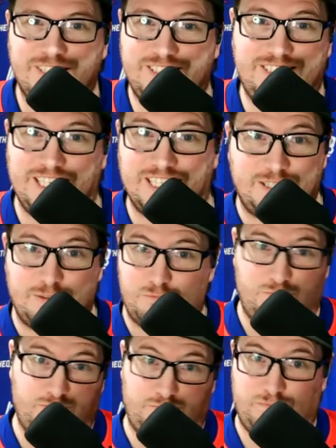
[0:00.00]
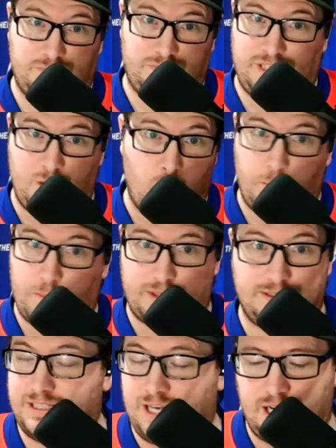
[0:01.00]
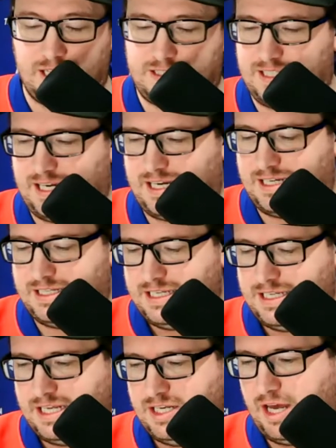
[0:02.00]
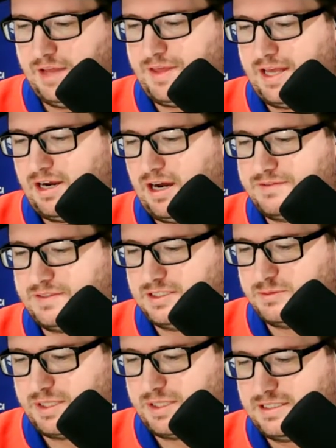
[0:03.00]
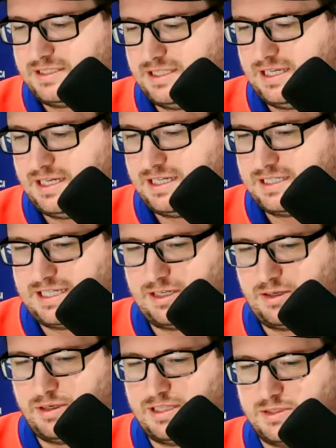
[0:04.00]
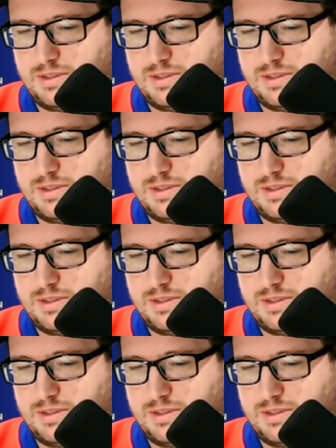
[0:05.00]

not that often as we get going in this one.